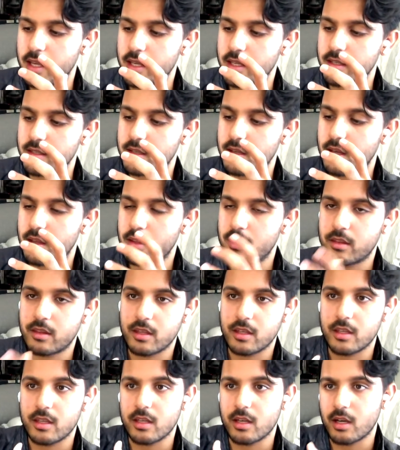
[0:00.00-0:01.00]
and
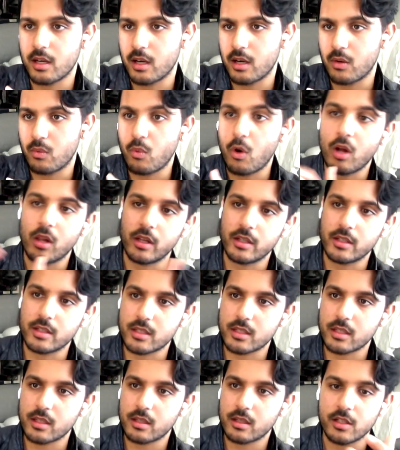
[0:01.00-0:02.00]
the uh,
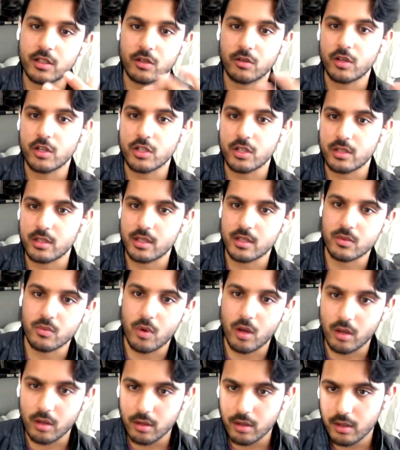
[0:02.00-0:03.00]
wallets integrations as
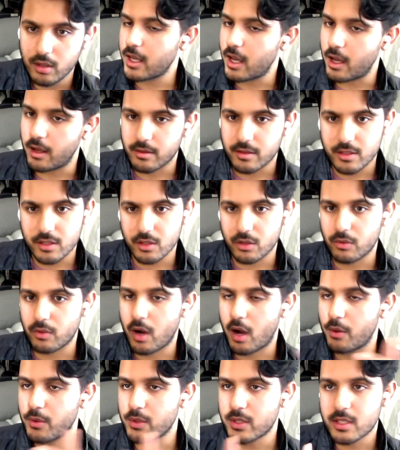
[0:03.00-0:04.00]
well. And yeah, so
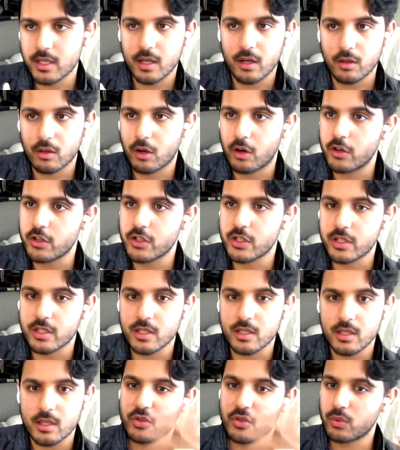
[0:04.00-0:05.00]
I would say our
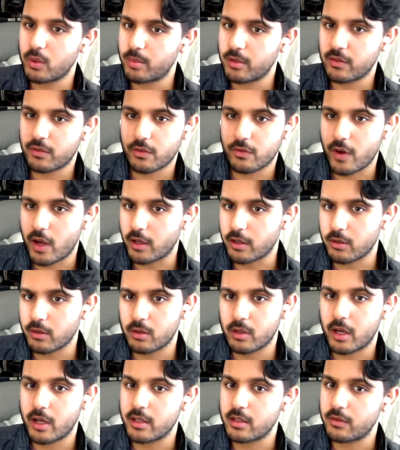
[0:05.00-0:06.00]
largest push will be for value
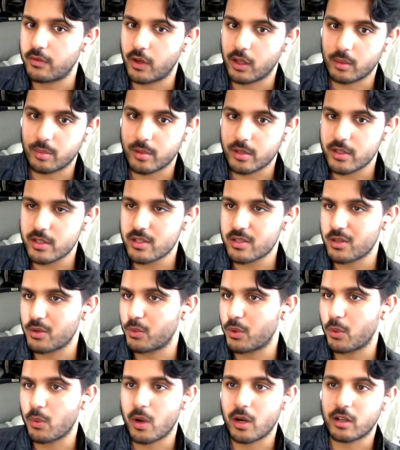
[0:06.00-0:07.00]
aligned developers. So
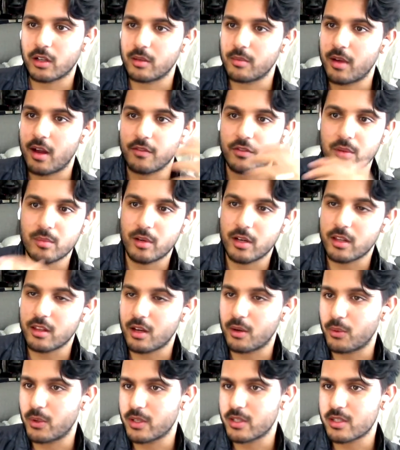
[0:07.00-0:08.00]
we welcome everybody
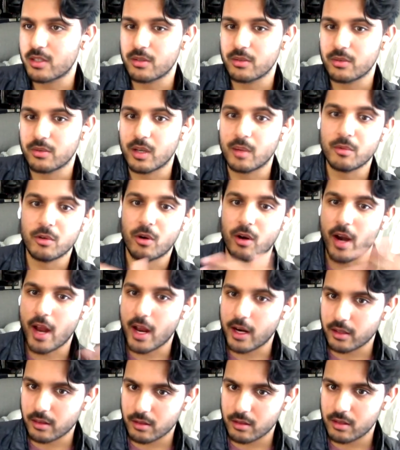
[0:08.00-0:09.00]
that wants to come to our
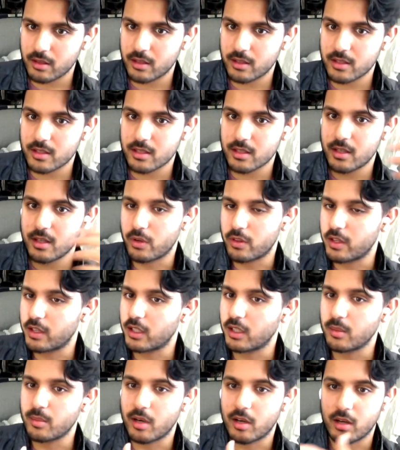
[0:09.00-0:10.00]
hackathons. We're
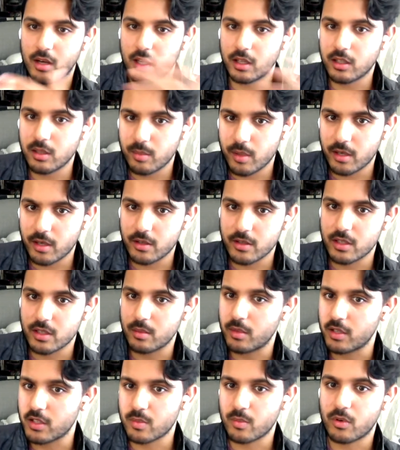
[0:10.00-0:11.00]
thinking about incubators
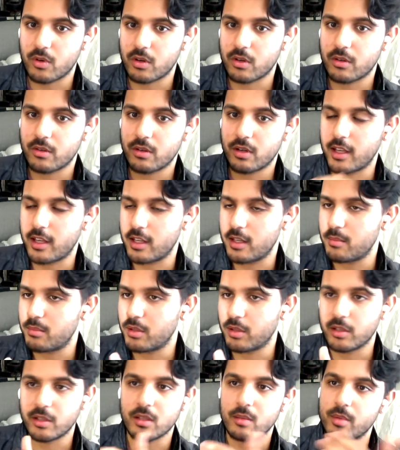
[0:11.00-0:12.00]
and much more and
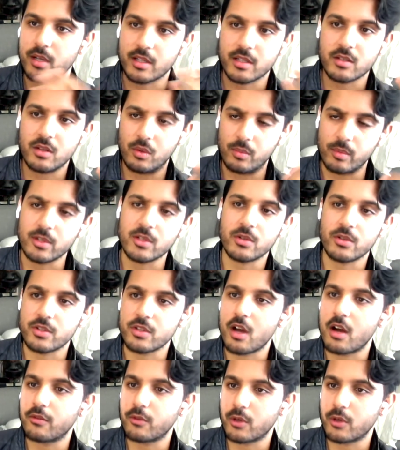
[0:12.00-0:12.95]
building building the best open source